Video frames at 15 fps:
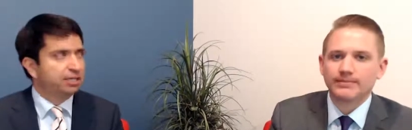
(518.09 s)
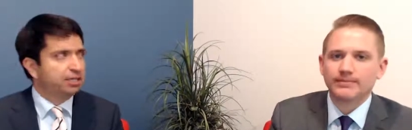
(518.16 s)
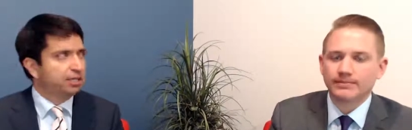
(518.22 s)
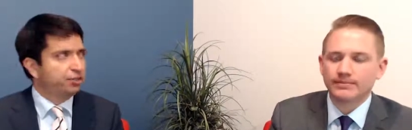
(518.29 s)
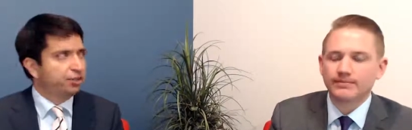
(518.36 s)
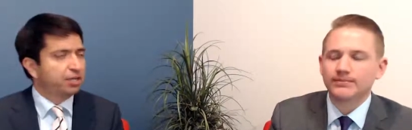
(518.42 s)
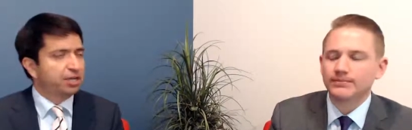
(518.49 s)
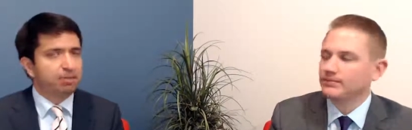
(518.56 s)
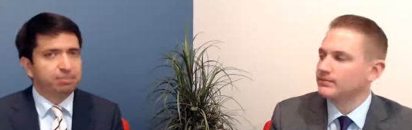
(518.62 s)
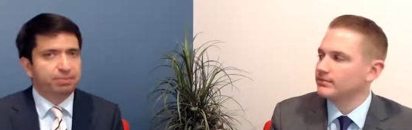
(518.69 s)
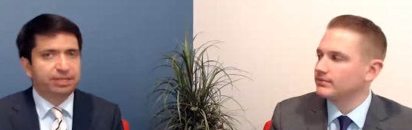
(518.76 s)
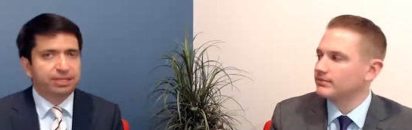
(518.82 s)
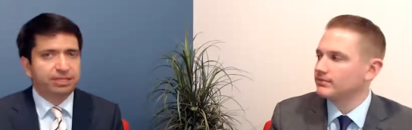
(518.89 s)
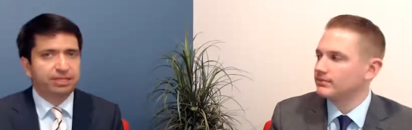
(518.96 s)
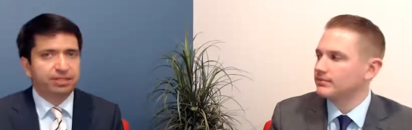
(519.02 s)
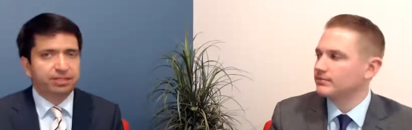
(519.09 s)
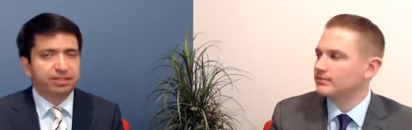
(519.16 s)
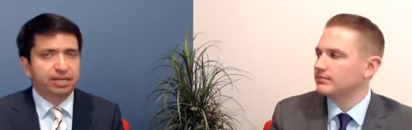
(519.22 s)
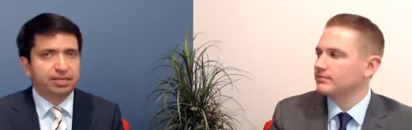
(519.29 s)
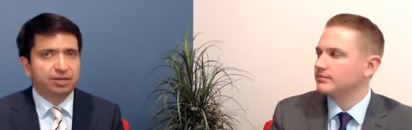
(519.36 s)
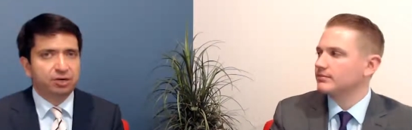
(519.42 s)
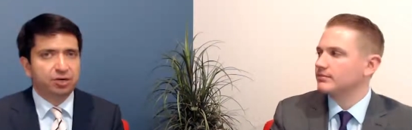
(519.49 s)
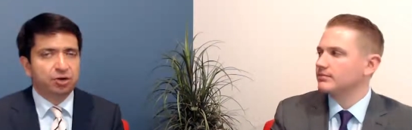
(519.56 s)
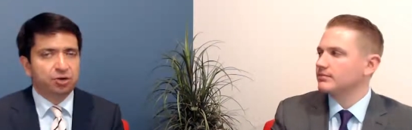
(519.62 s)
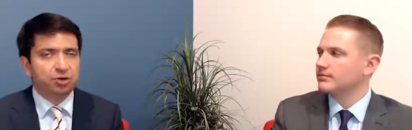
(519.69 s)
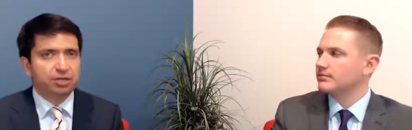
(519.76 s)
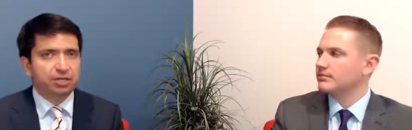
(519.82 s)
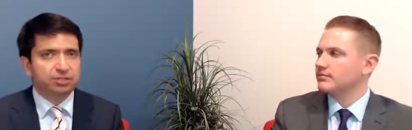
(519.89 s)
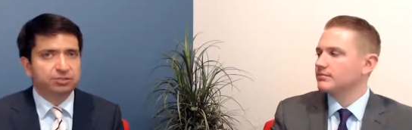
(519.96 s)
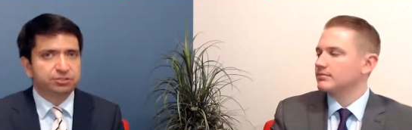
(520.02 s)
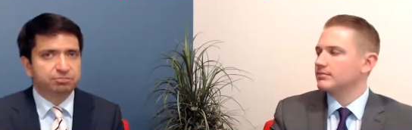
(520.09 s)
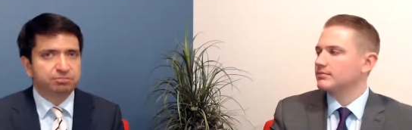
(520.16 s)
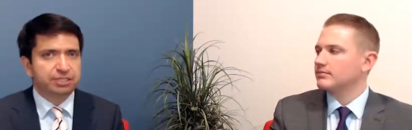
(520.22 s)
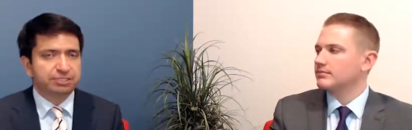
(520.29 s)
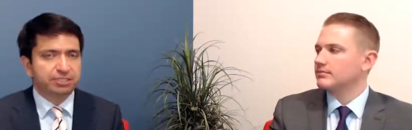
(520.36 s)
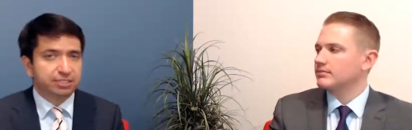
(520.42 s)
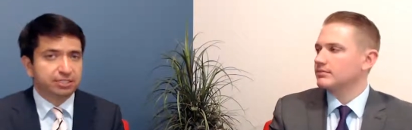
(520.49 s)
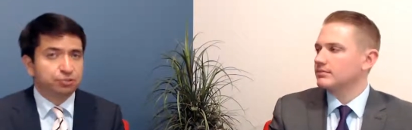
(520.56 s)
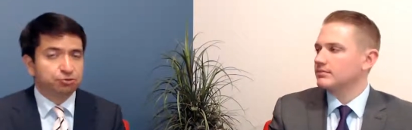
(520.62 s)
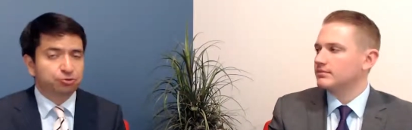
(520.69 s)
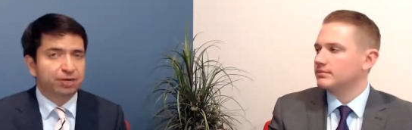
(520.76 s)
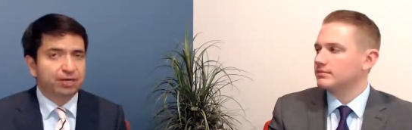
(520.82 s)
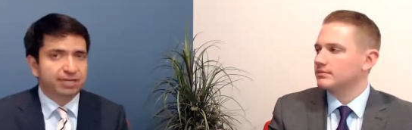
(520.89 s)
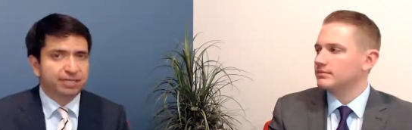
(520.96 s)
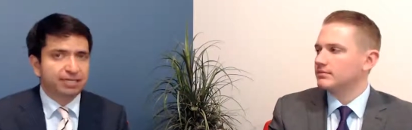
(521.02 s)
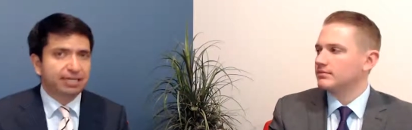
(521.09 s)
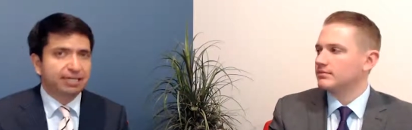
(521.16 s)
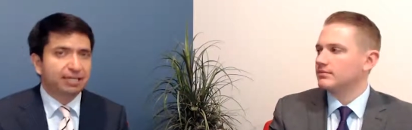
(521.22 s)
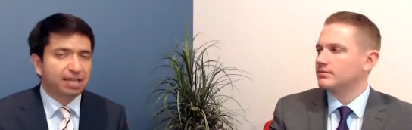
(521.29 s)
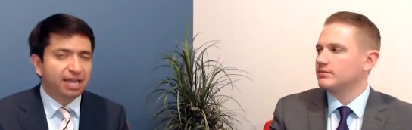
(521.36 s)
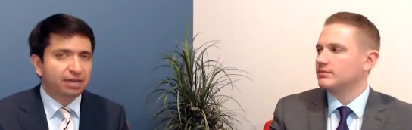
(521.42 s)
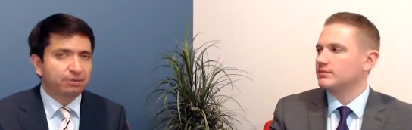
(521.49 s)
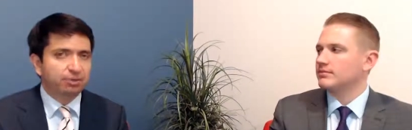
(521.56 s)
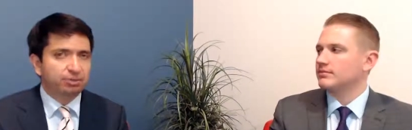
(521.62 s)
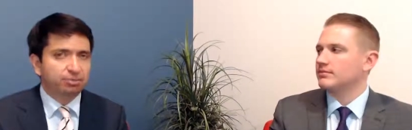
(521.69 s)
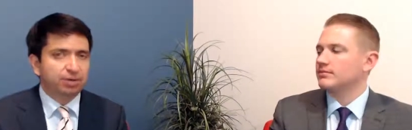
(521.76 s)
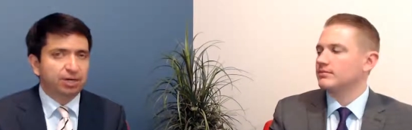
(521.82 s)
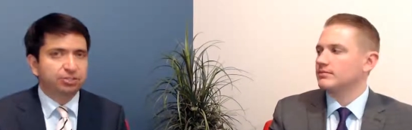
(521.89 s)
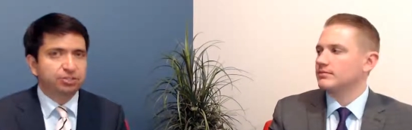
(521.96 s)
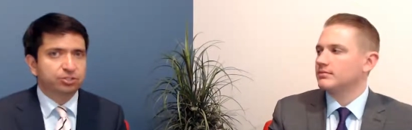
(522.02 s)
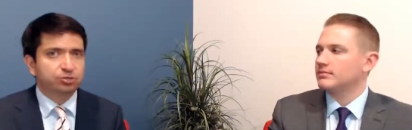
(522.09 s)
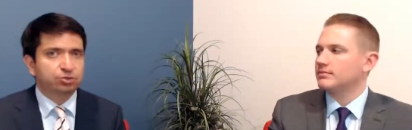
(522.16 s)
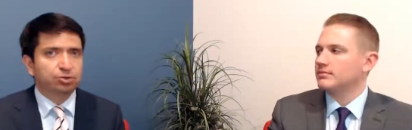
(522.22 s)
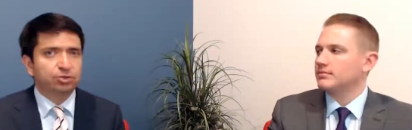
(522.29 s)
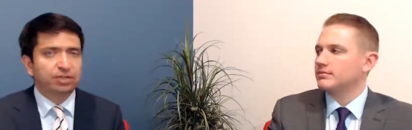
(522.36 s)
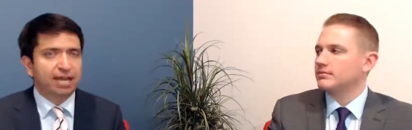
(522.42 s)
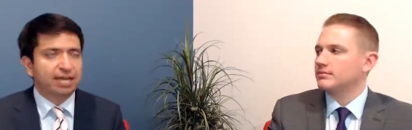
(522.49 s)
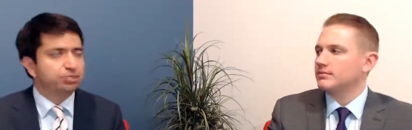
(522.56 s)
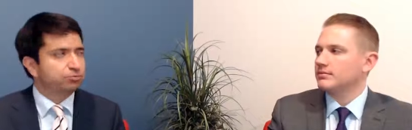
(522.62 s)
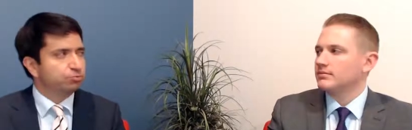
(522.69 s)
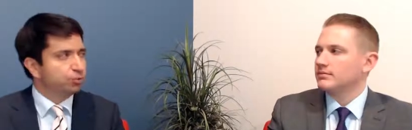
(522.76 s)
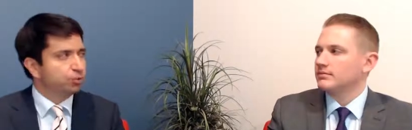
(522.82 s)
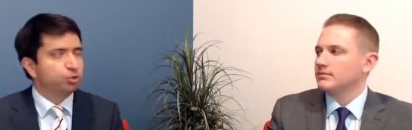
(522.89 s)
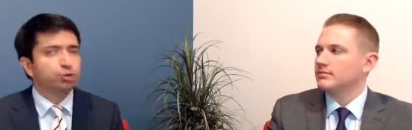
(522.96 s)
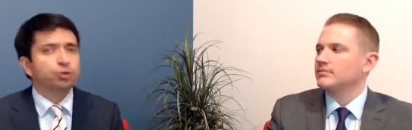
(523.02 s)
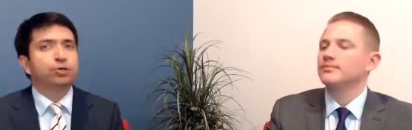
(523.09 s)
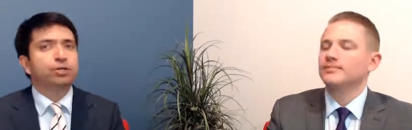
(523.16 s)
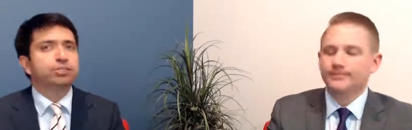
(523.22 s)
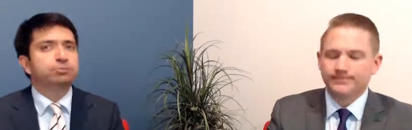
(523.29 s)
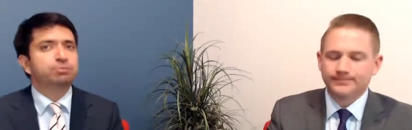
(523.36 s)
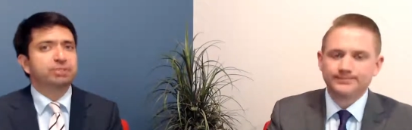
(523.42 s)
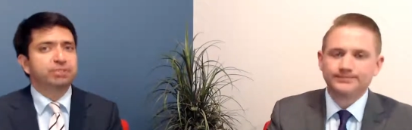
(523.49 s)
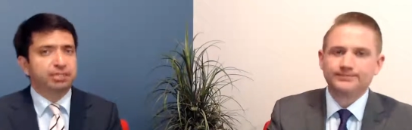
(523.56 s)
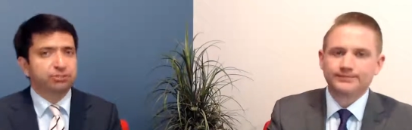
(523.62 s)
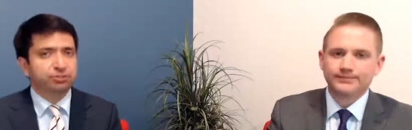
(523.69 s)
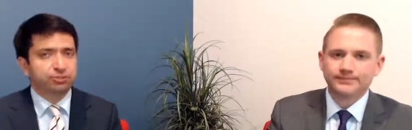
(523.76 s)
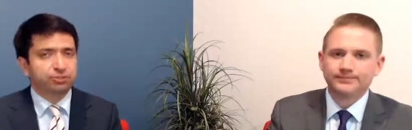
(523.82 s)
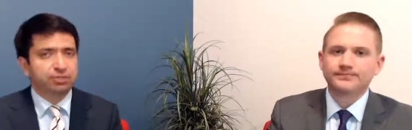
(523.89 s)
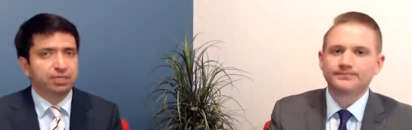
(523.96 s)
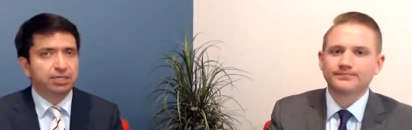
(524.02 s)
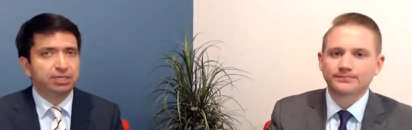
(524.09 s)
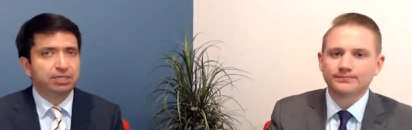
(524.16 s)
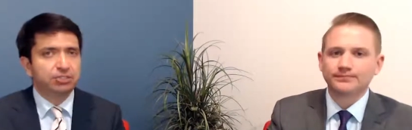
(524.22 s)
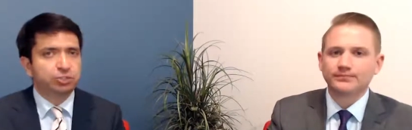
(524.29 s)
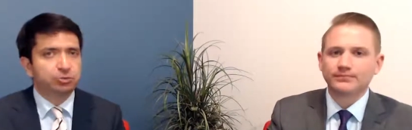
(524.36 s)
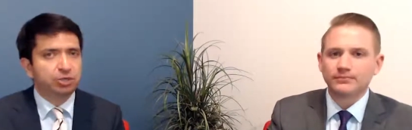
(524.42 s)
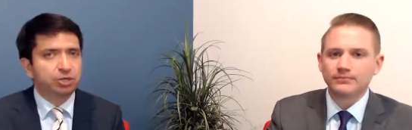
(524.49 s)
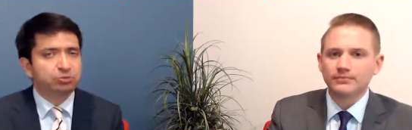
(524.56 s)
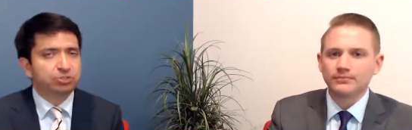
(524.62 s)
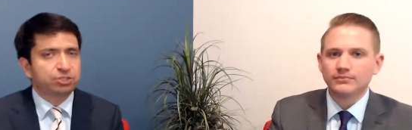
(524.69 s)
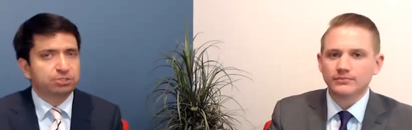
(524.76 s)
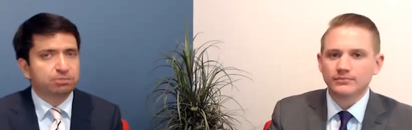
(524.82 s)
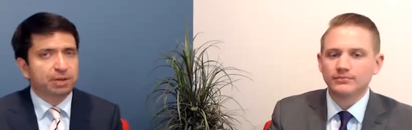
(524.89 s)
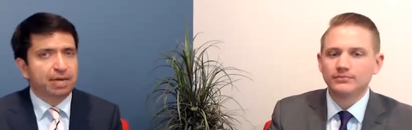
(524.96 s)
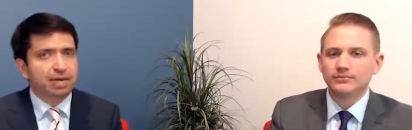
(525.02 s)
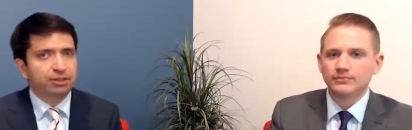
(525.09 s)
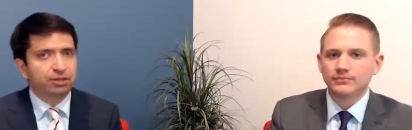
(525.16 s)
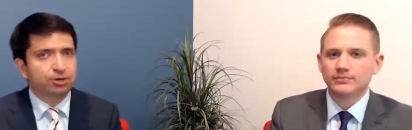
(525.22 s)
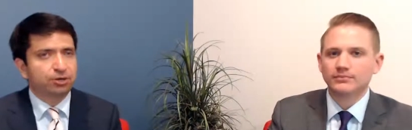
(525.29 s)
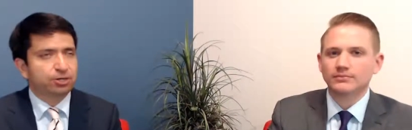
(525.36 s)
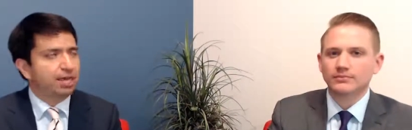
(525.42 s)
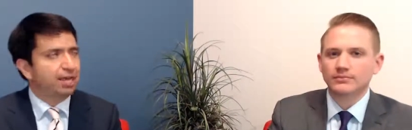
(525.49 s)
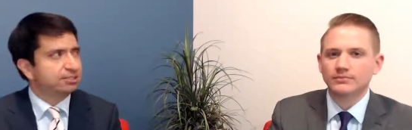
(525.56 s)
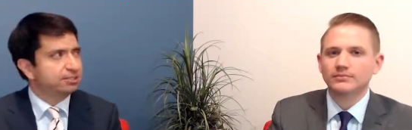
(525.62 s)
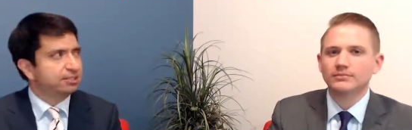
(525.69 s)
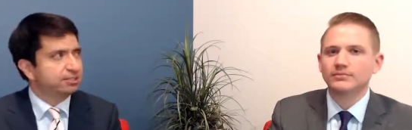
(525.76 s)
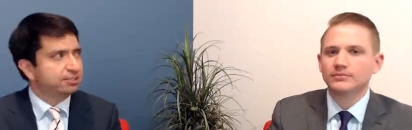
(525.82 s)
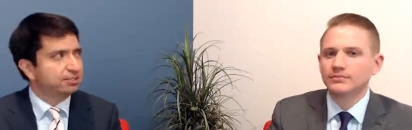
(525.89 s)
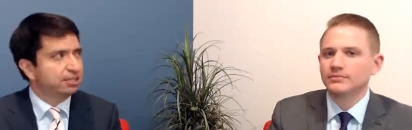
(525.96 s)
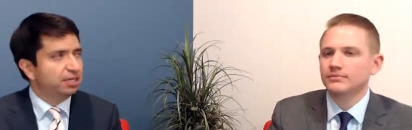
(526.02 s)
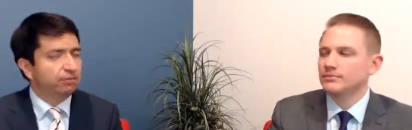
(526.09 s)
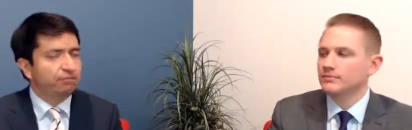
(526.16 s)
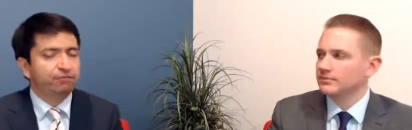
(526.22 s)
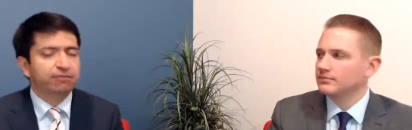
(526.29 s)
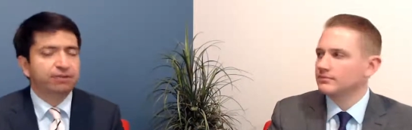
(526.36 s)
Speaker 1: the, the company that is basically trading in line with the price of gold has real earnings potential. So we don't just buy the hard asset itself.